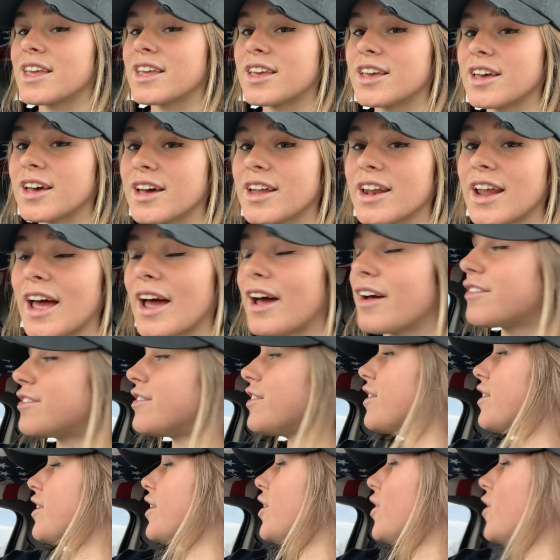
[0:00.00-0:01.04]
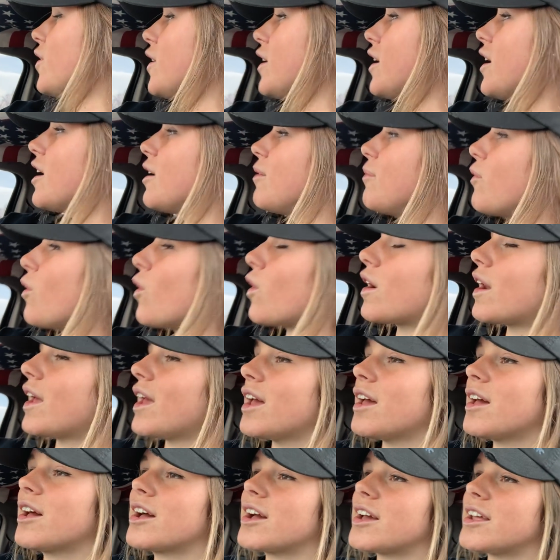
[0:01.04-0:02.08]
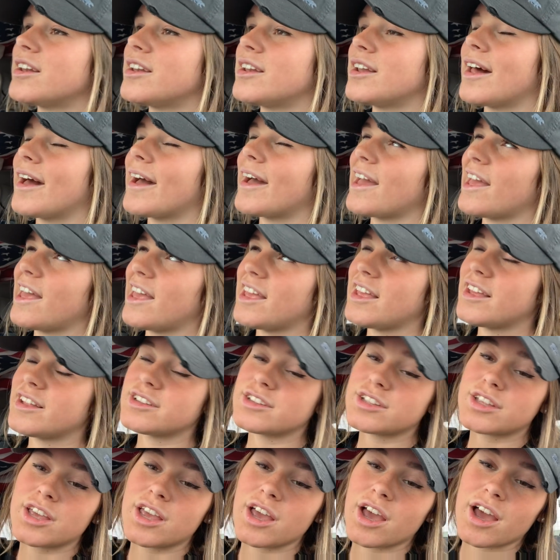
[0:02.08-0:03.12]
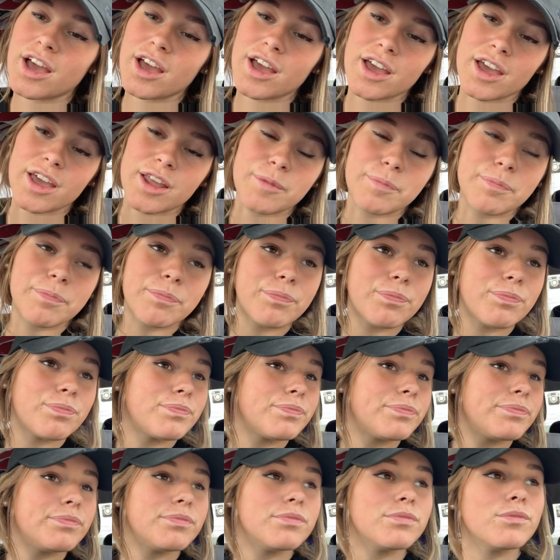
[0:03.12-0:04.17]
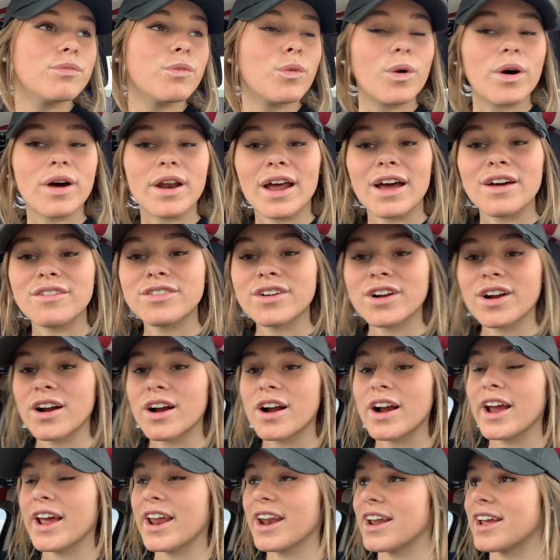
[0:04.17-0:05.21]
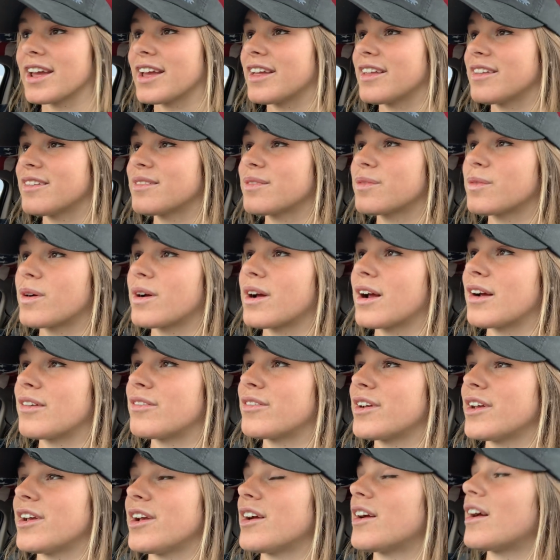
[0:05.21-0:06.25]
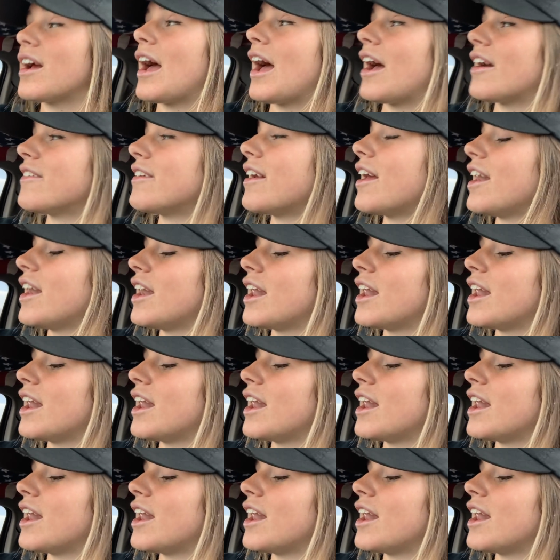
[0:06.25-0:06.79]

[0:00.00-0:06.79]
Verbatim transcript: Good afternoon, good morning, good night, good whatever it is, wherever you're at right